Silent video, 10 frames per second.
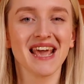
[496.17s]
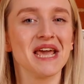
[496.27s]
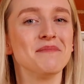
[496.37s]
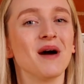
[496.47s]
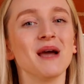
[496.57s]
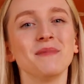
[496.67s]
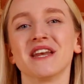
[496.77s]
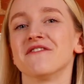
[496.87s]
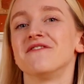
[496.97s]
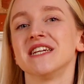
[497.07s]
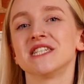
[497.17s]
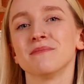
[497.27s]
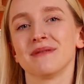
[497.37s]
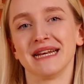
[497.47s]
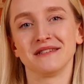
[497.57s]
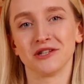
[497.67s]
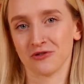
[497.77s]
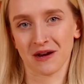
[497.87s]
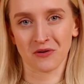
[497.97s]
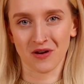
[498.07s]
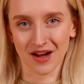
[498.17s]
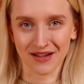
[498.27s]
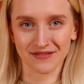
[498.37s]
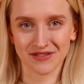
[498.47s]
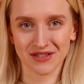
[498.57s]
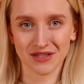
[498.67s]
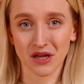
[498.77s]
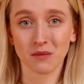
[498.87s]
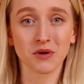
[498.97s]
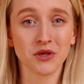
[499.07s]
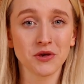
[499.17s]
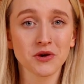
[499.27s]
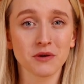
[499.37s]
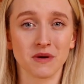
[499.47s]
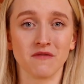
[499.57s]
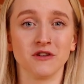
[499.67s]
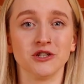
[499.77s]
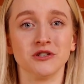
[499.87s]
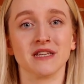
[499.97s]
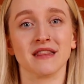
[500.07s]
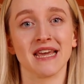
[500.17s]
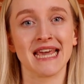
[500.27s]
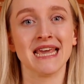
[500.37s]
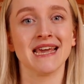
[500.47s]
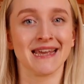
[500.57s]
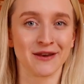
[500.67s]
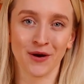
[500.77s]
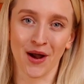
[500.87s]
It might be an efficient place to dry your clothes, but you could be reducing the heat in your